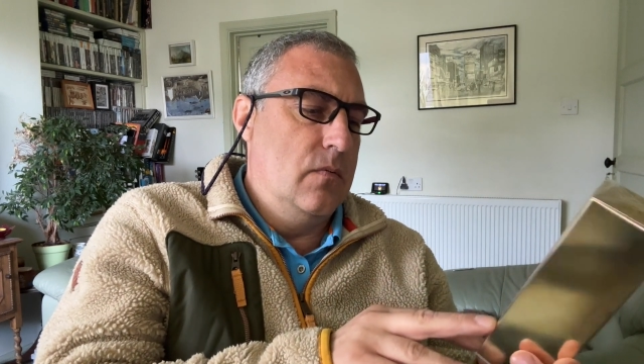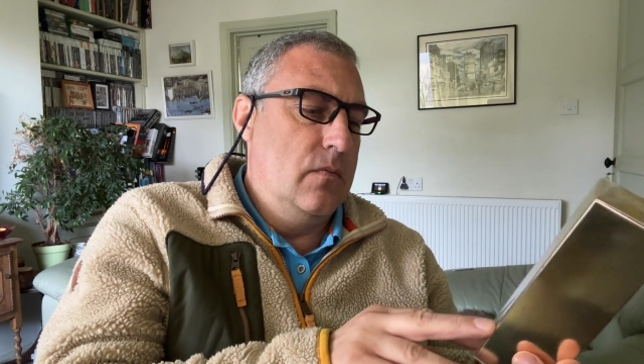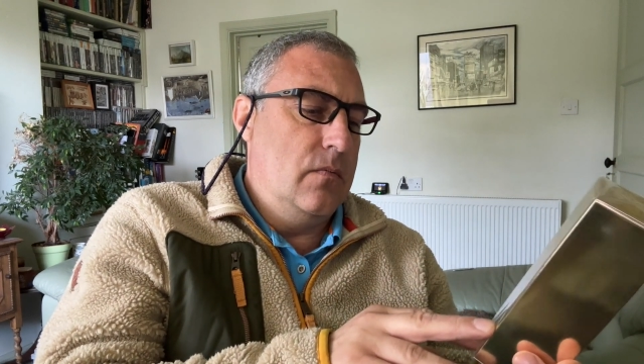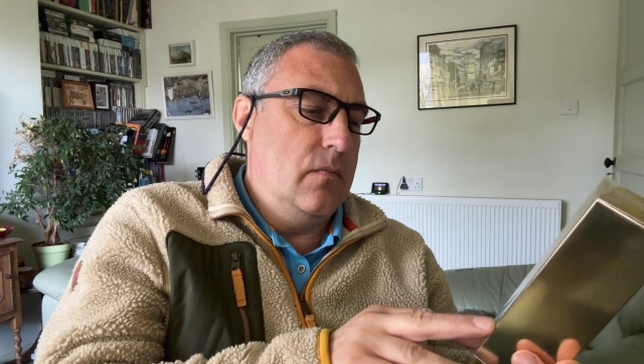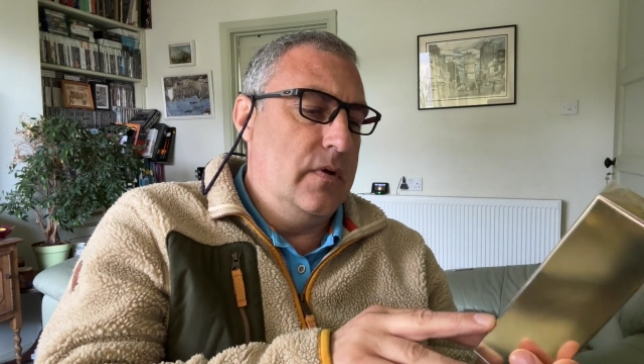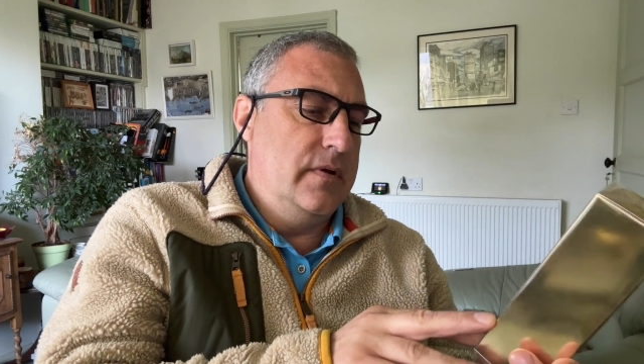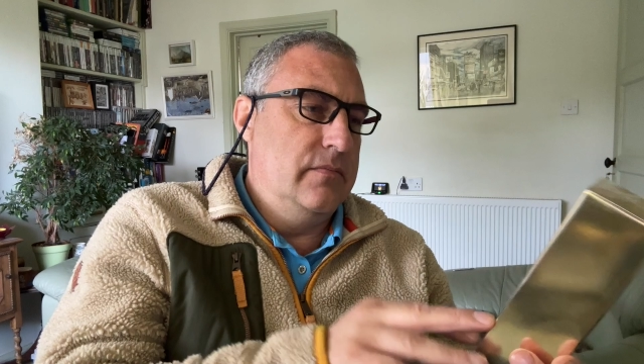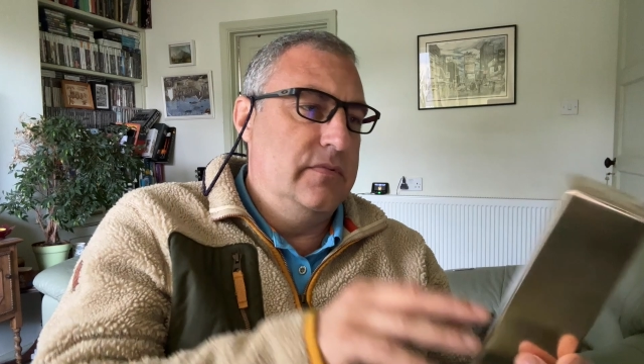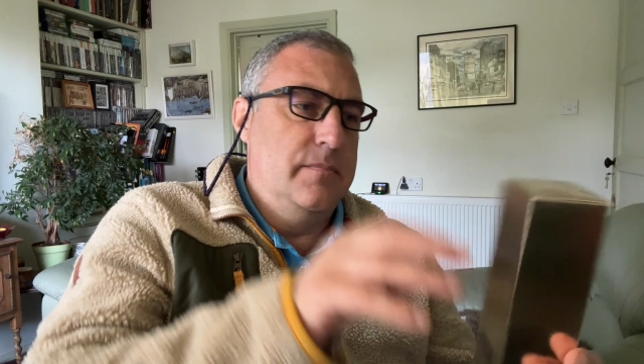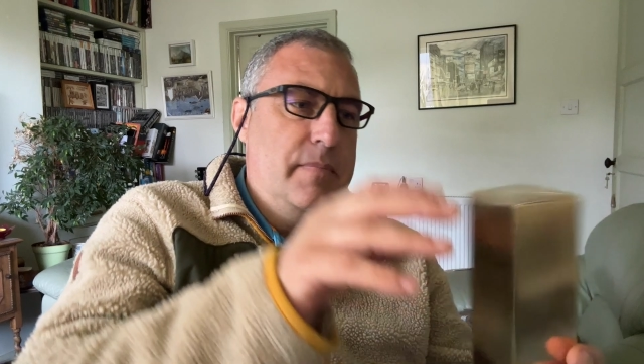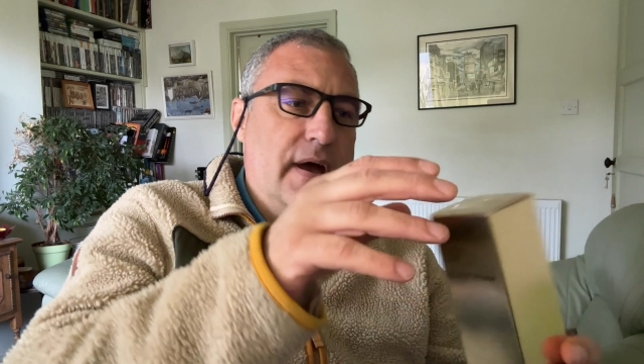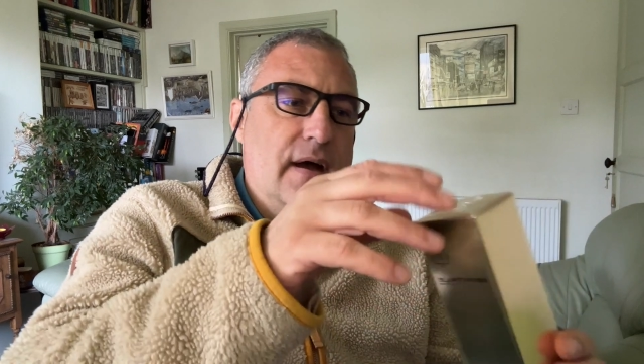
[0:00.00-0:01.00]
what it was
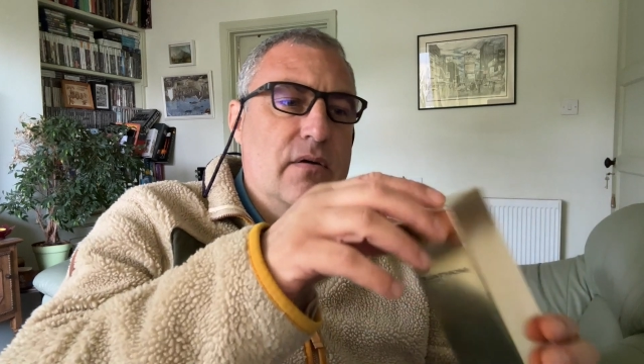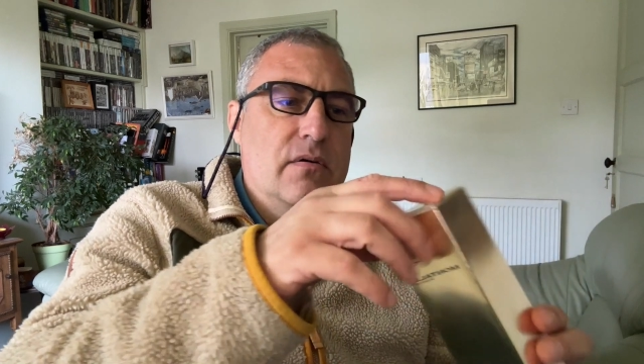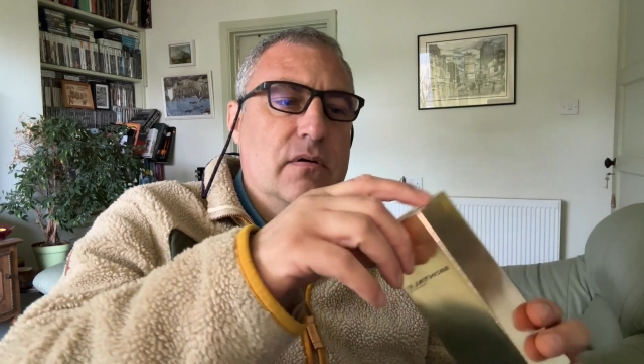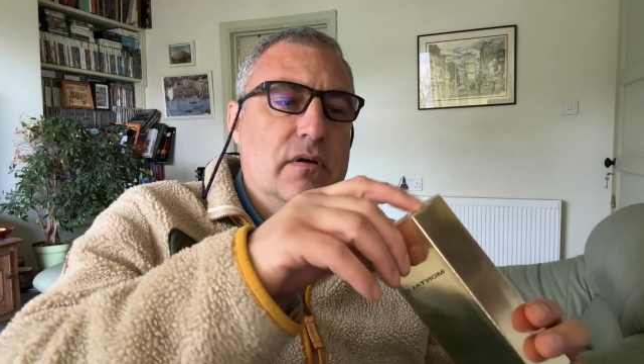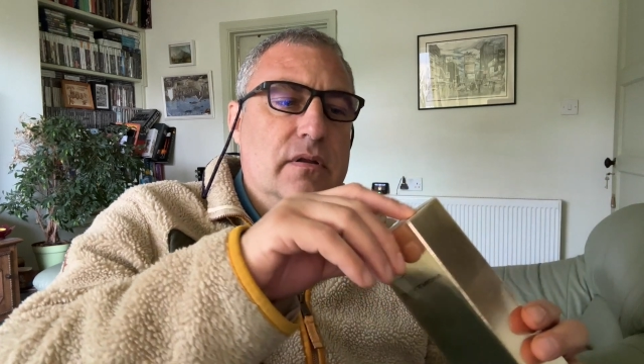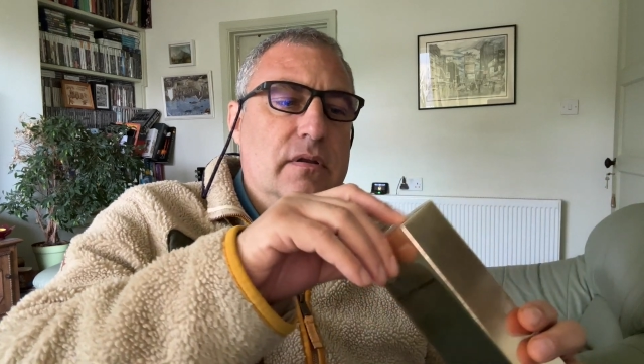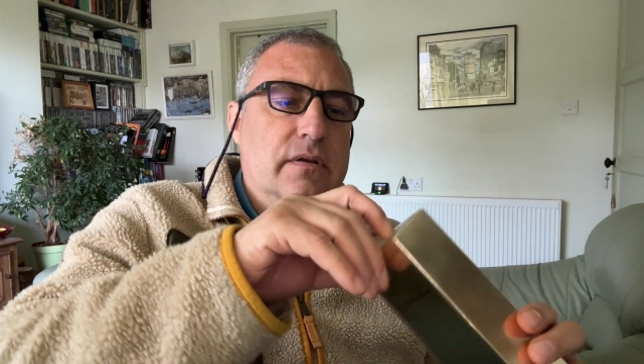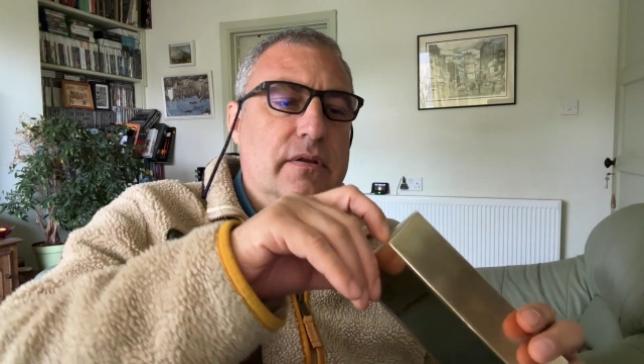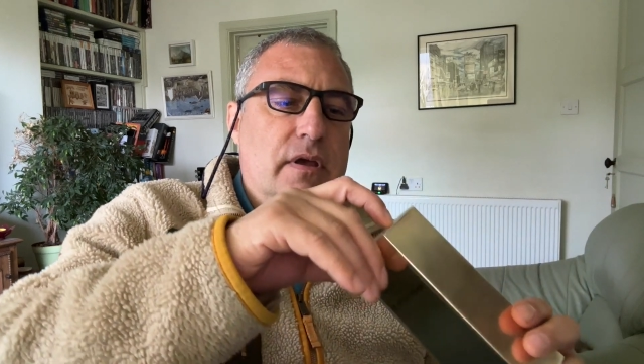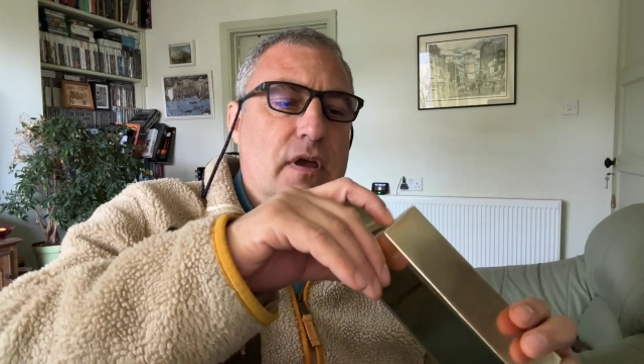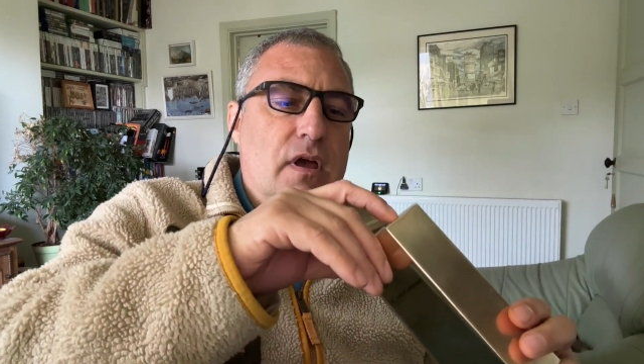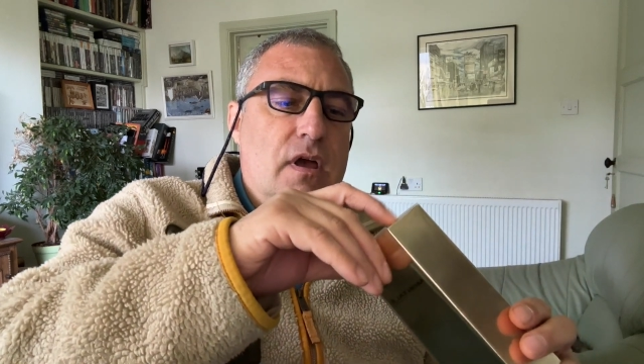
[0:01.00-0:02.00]
about, and
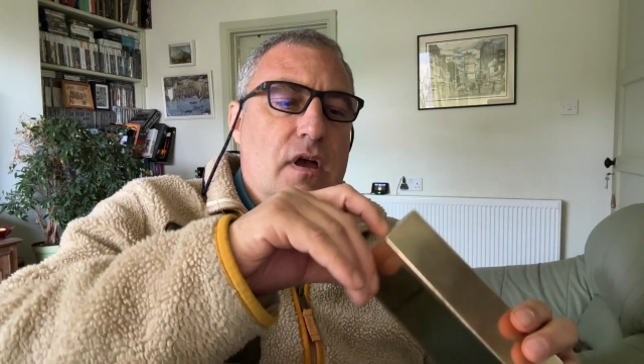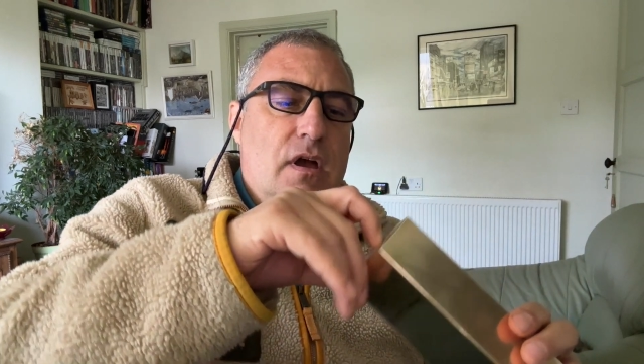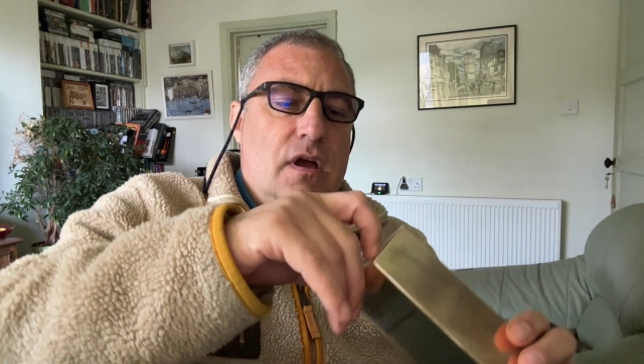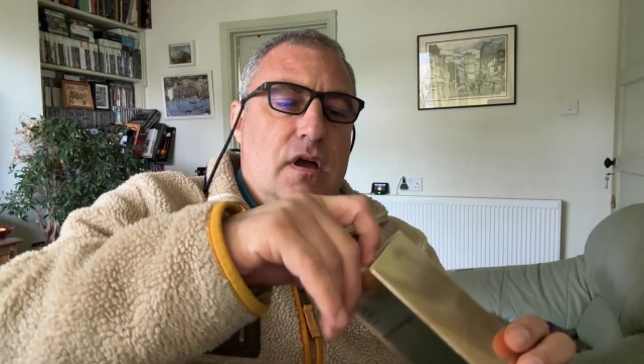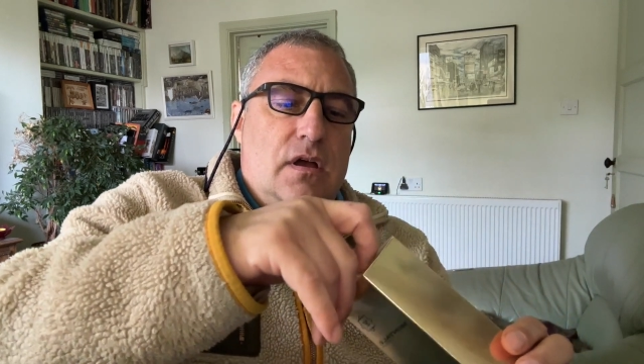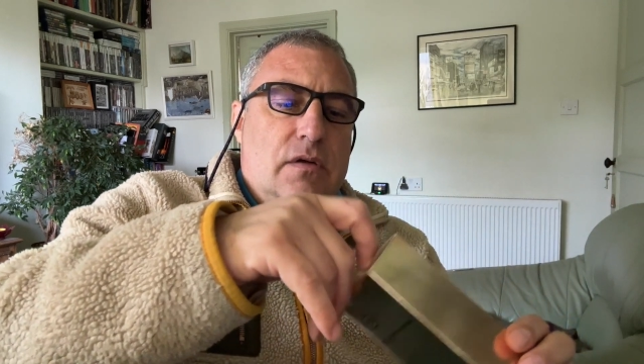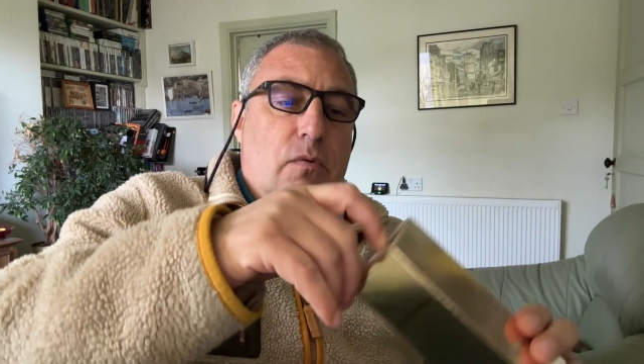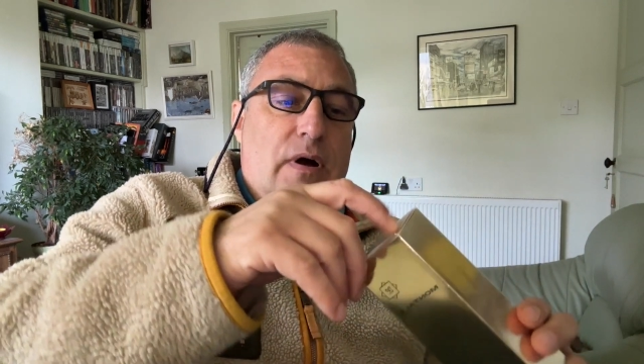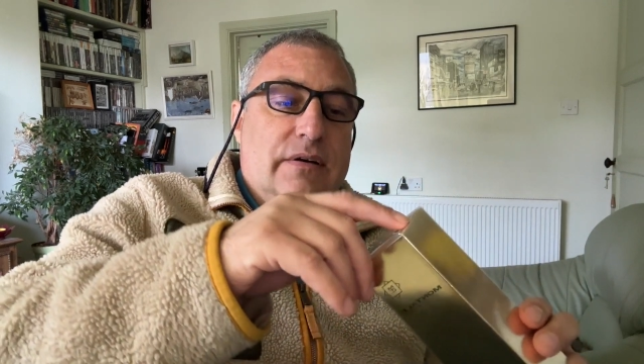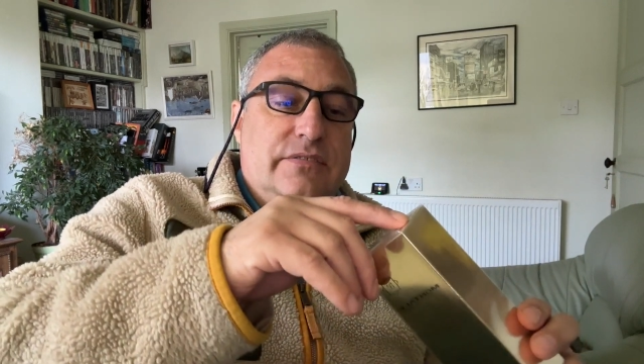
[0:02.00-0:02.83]
well,